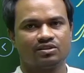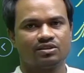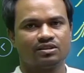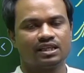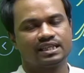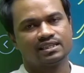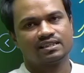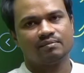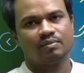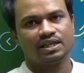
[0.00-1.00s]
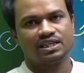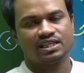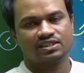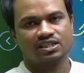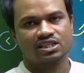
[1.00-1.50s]
that is completely
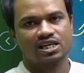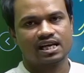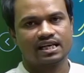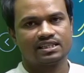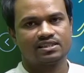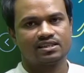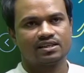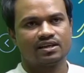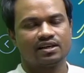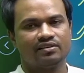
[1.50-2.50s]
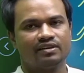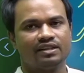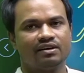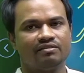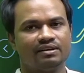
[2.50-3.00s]
centralized in the
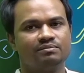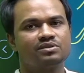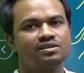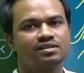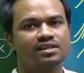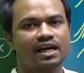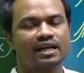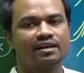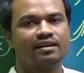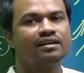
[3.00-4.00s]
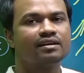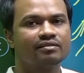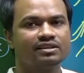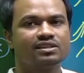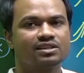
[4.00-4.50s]
whims and
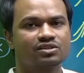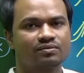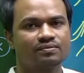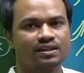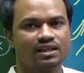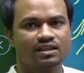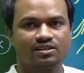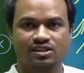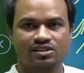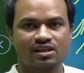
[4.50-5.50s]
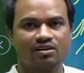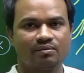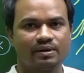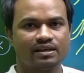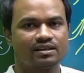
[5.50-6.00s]
wishes of the central
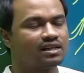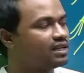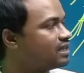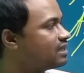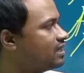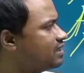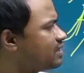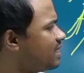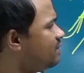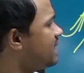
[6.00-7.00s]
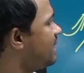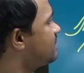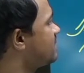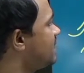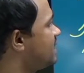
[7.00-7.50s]
government. Sometimes
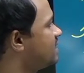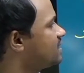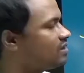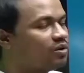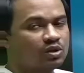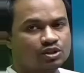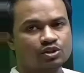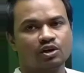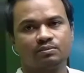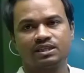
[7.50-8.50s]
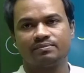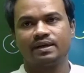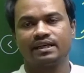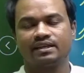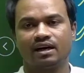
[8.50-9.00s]
that is also observed
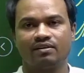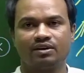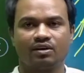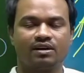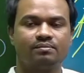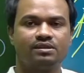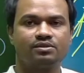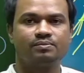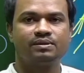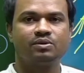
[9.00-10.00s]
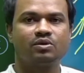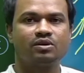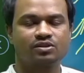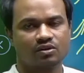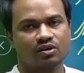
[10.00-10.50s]
by our Honorable Supreme Courts
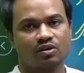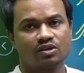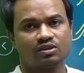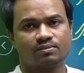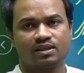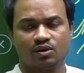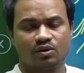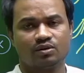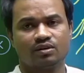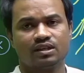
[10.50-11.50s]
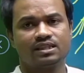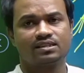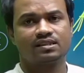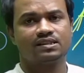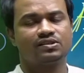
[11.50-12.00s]
or Court of the Law in this
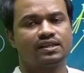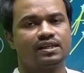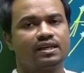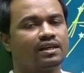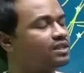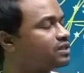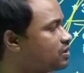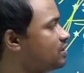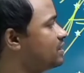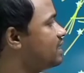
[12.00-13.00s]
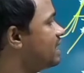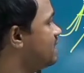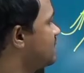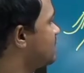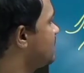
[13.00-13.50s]
country. So, that is
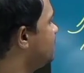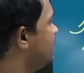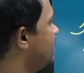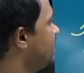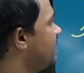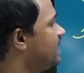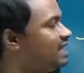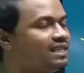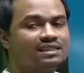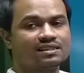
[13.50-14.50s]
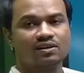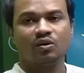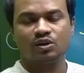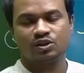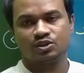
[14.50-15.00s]
something EDs
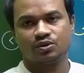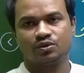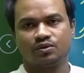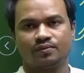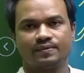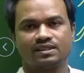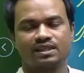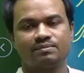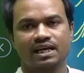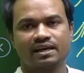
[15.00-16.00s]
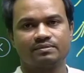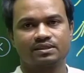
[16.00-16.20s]
also sometimes